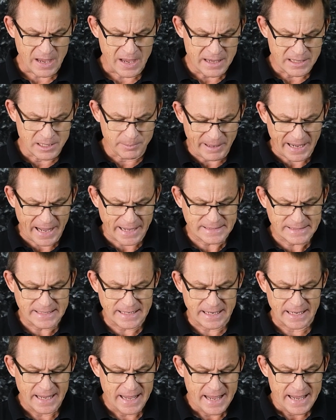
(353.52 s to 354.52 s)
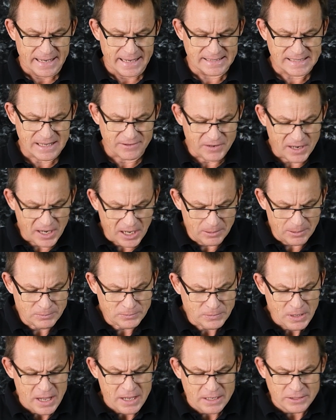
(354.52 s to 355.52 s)
The big idea is I've
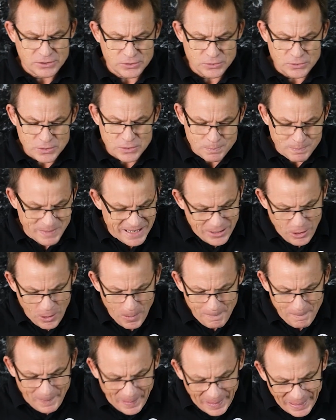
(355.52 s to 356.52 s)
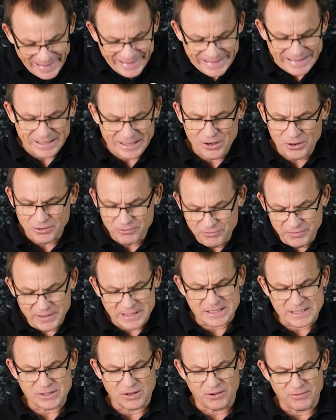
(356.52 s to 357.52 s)
come to be completely
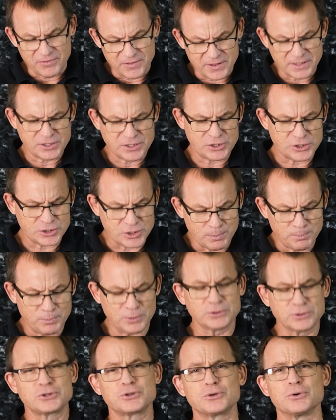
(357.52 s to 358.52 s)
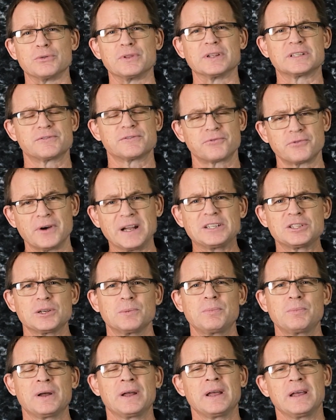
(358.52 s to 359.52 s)
convinced of this simple truth. It's
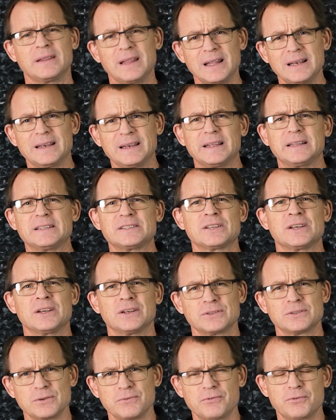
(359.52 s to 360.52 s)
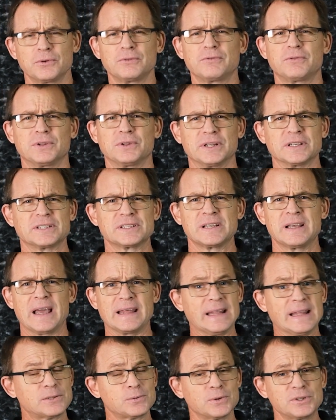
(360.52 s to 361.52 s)
friendship that leads to fruitfulness. And
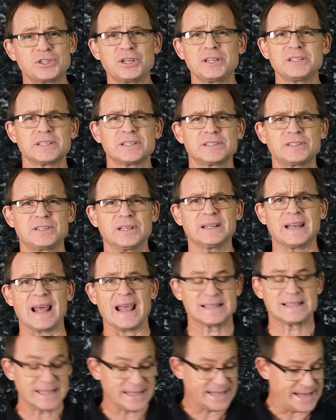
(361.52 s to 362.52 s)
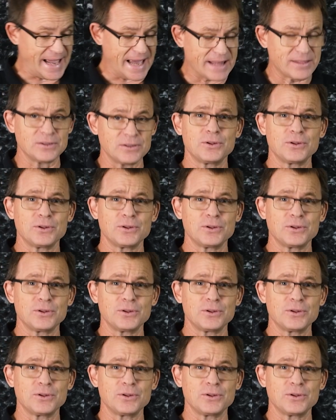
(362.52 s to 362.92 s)
that's what Jesus did as he gathered